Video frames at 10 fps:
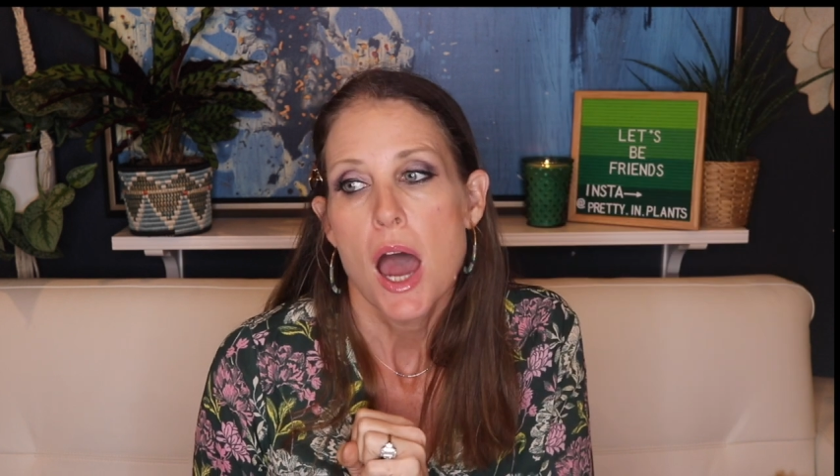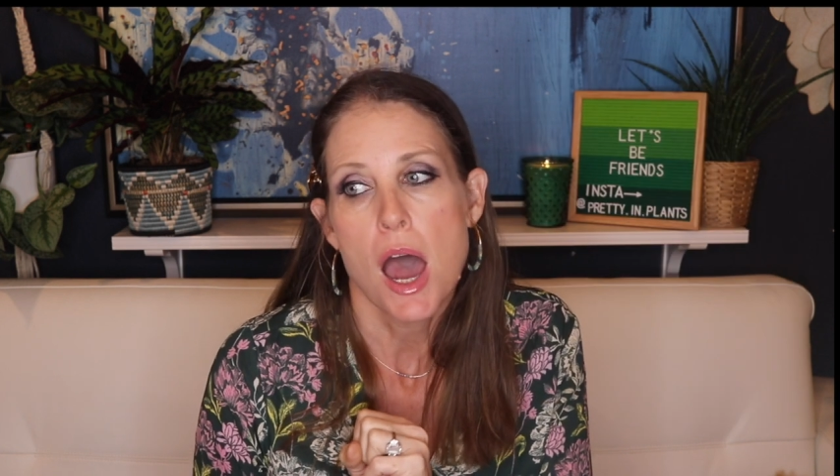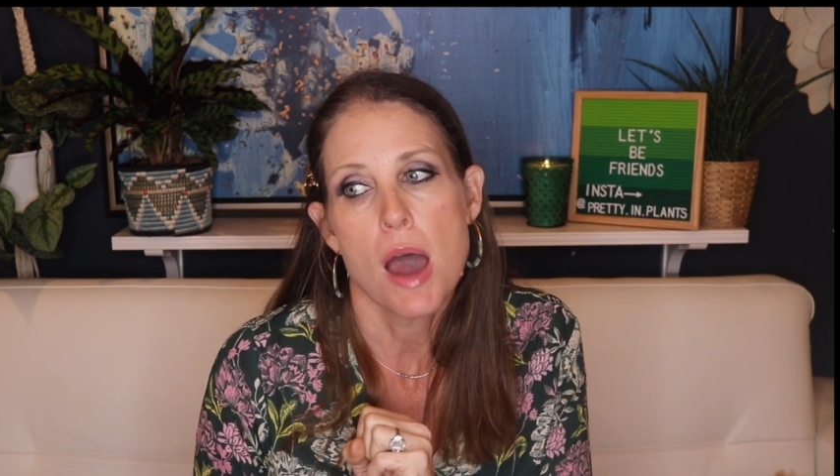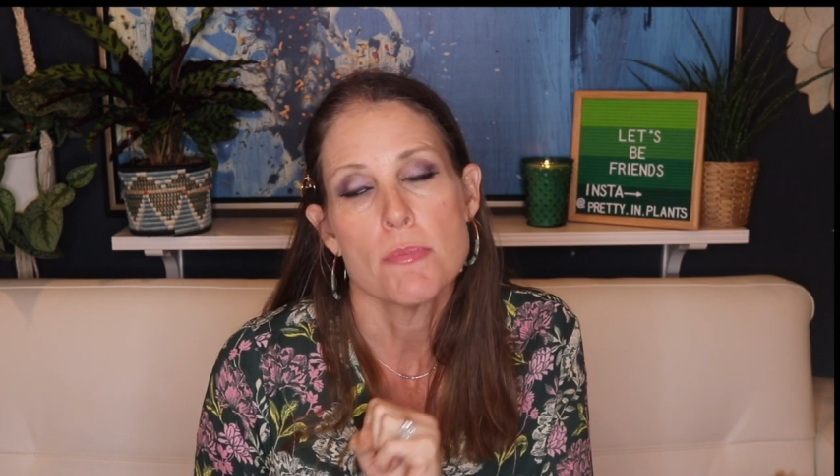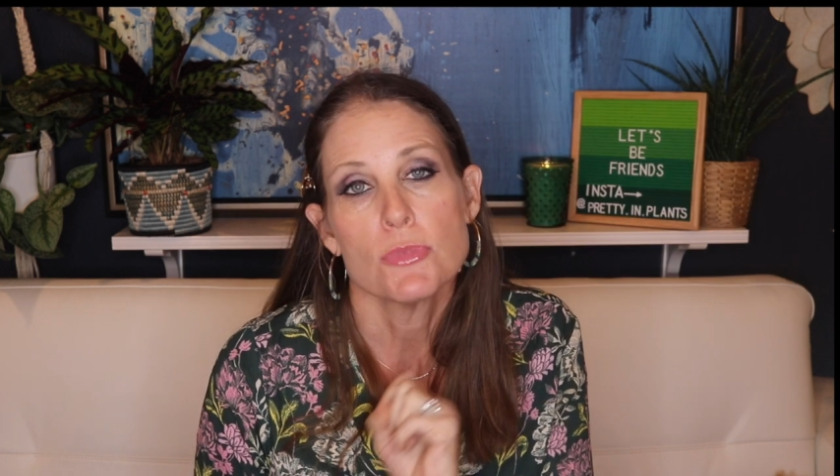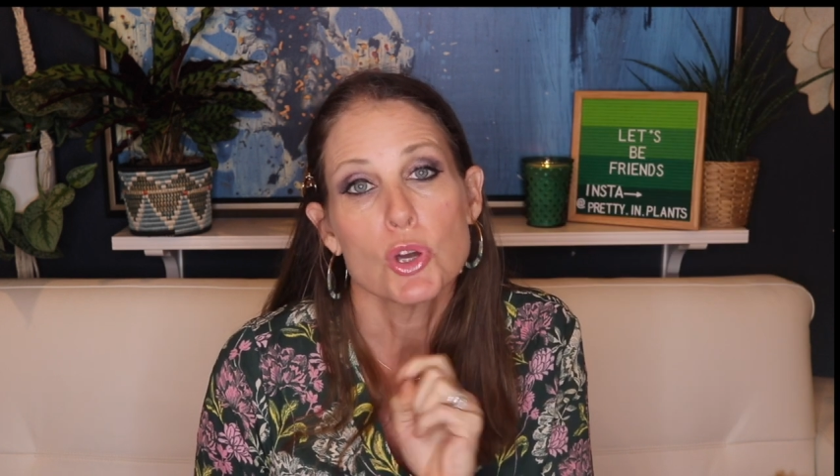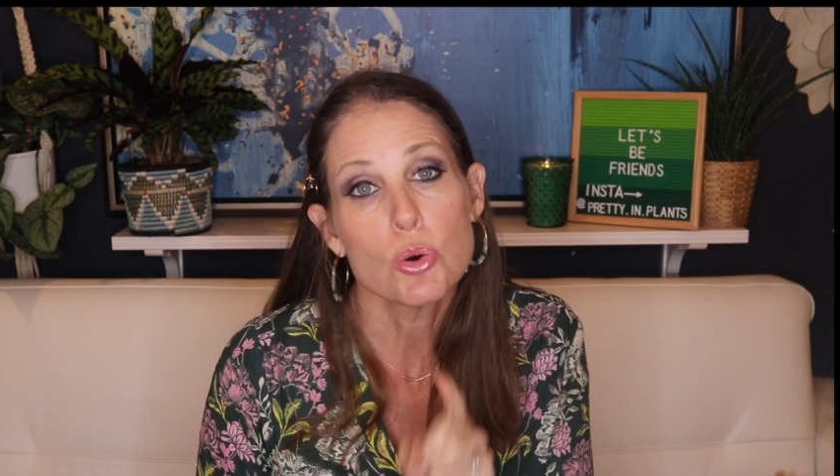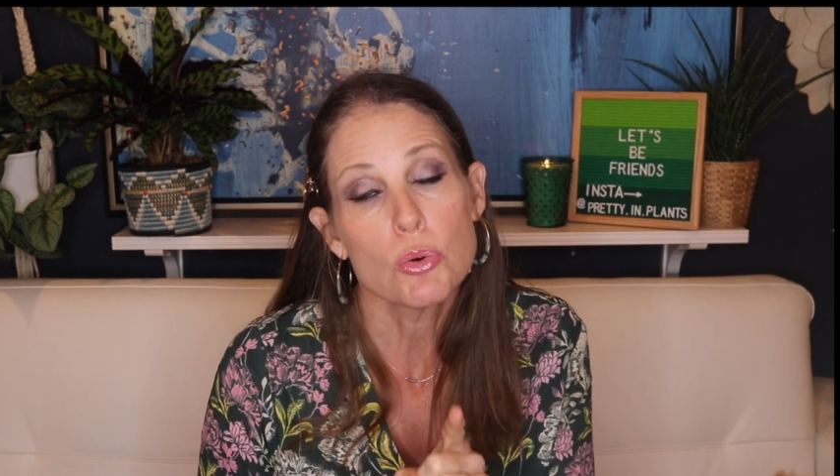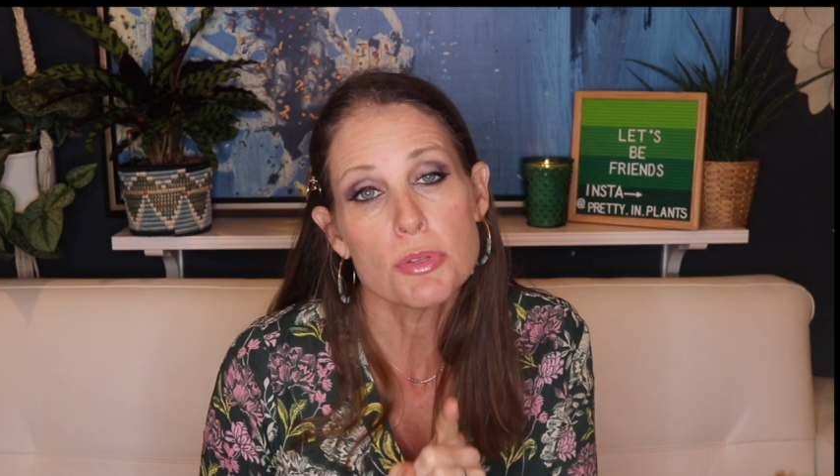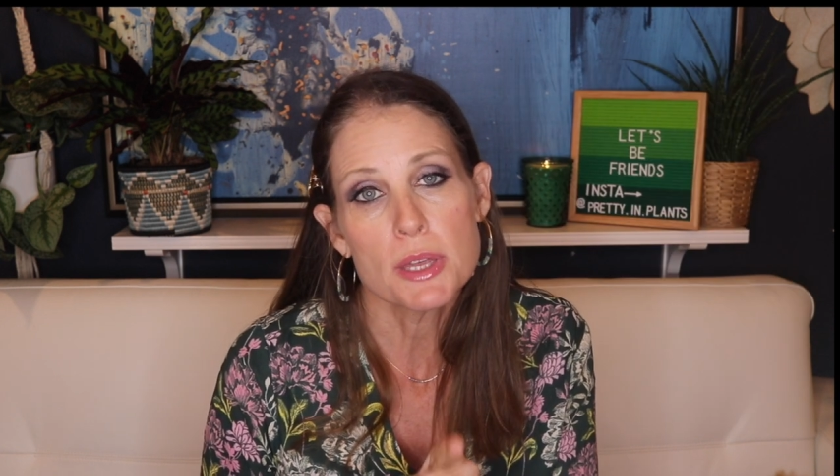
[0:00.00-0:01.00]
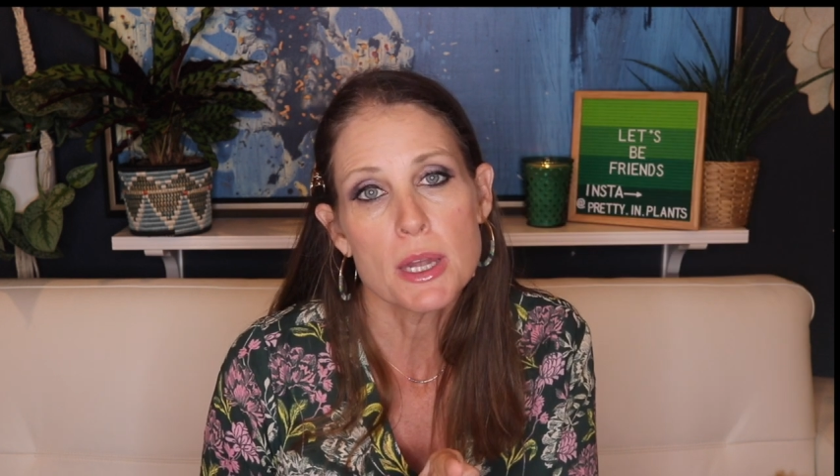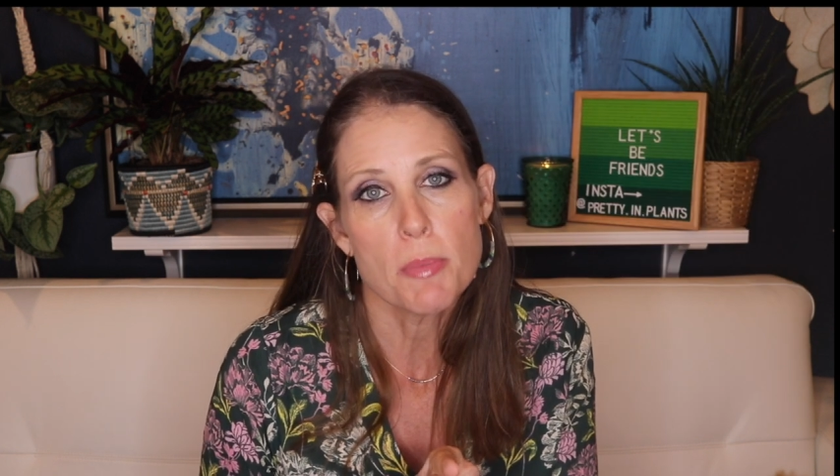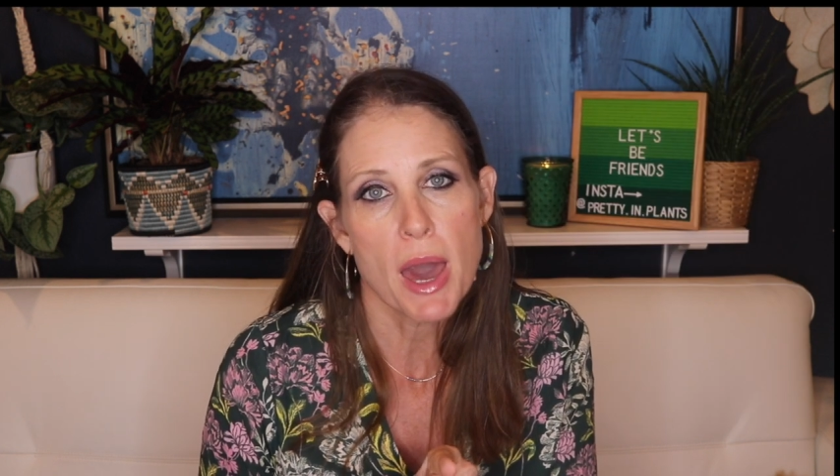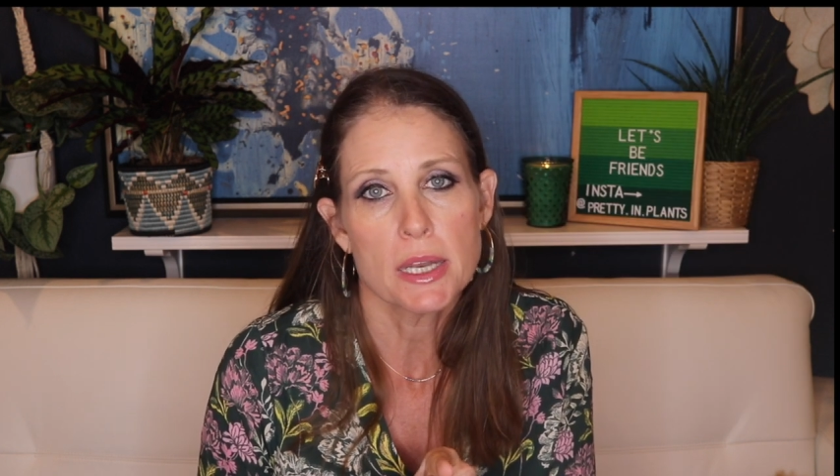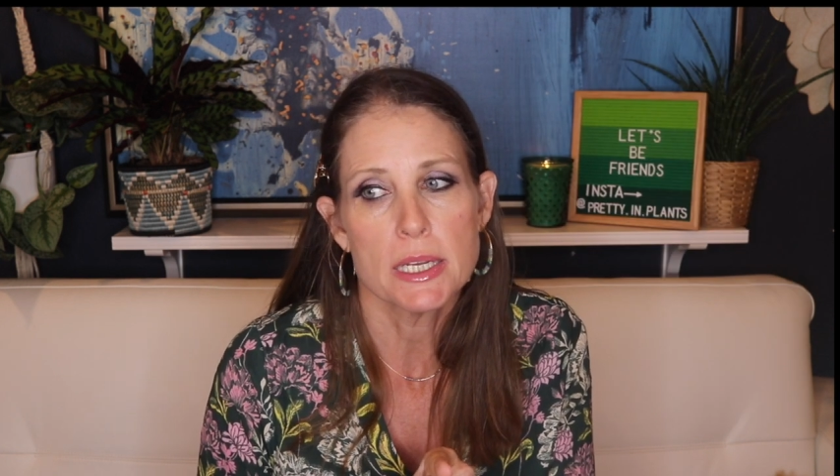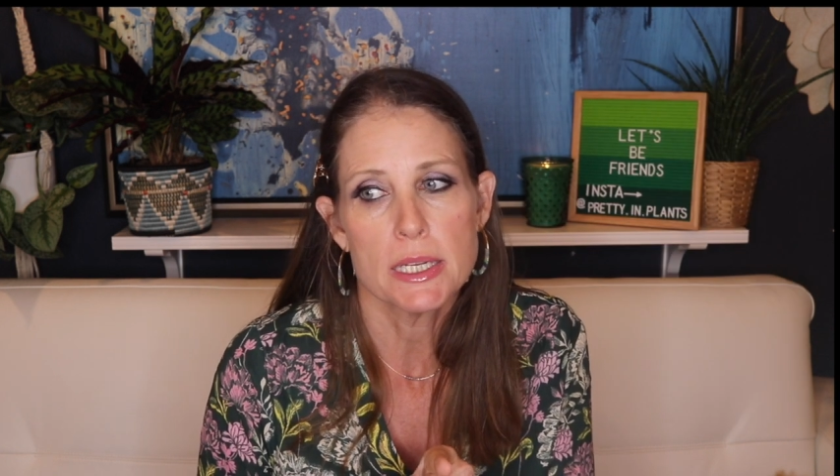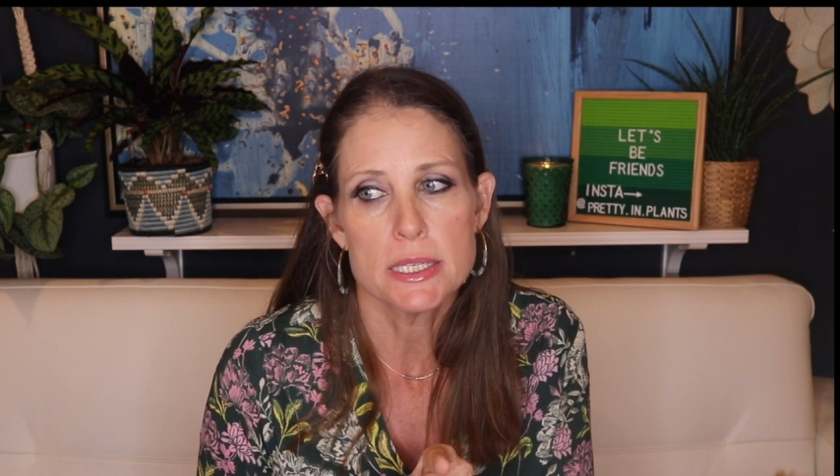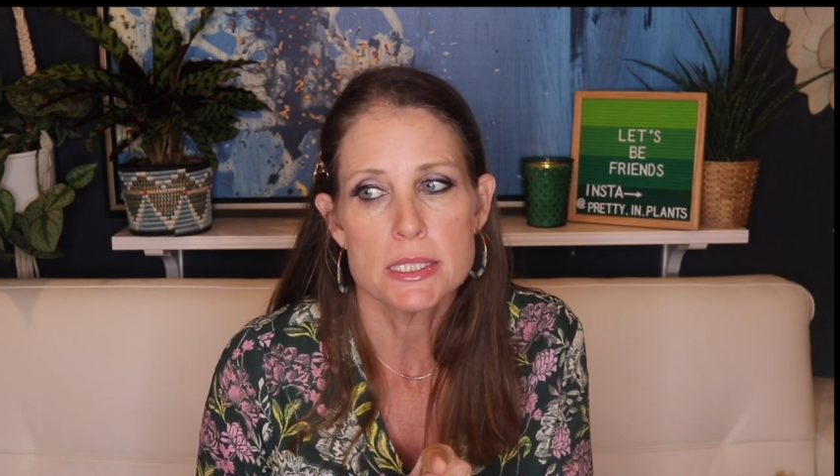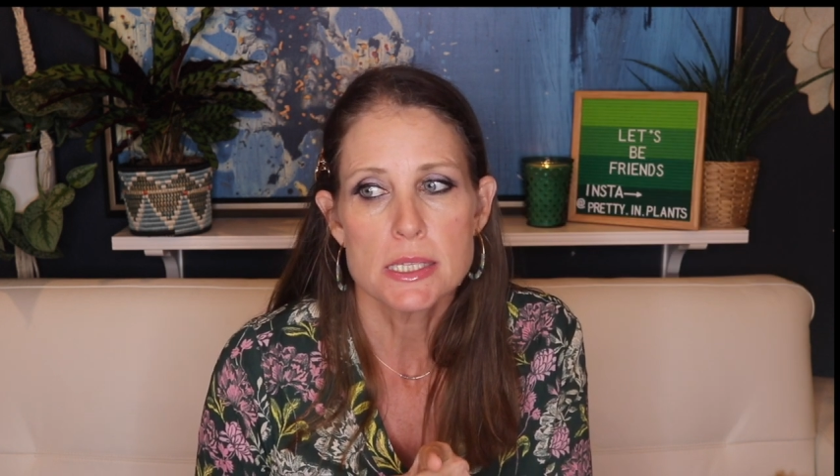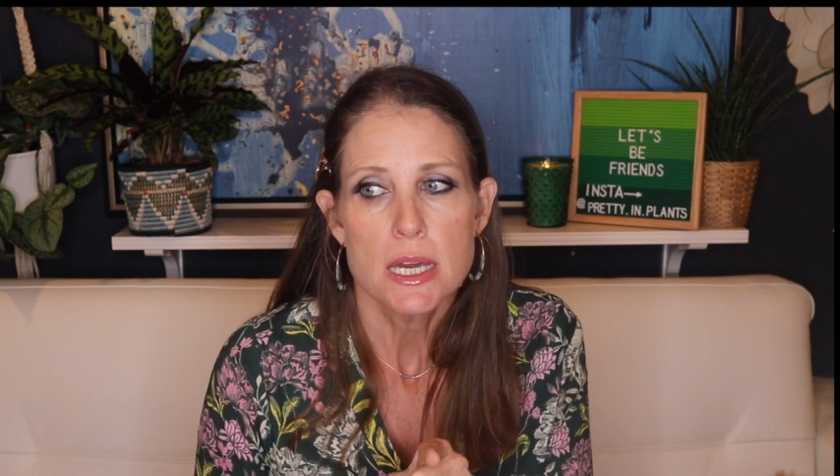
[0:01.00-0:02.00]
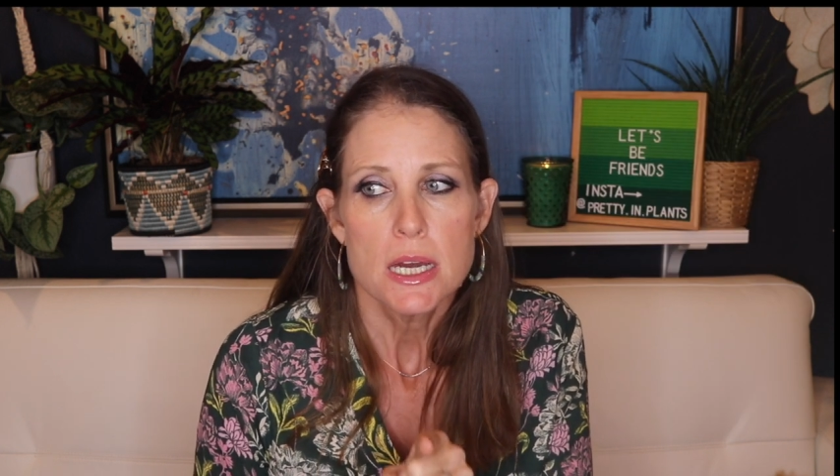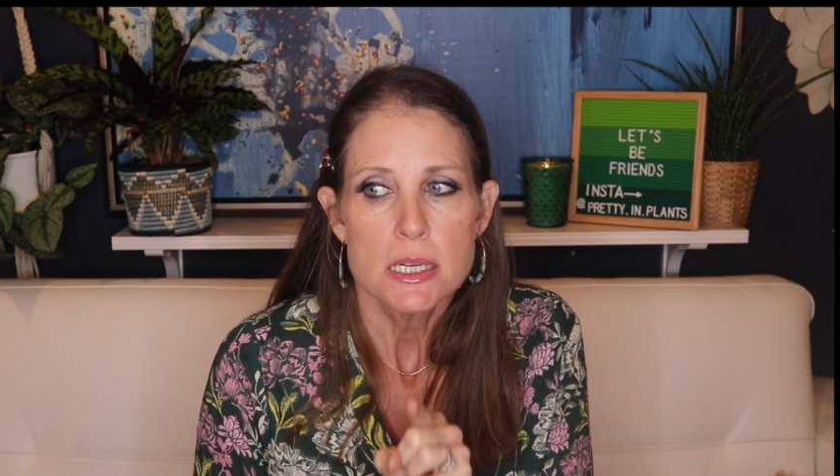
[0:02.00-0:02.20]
Um, the cool thing about it is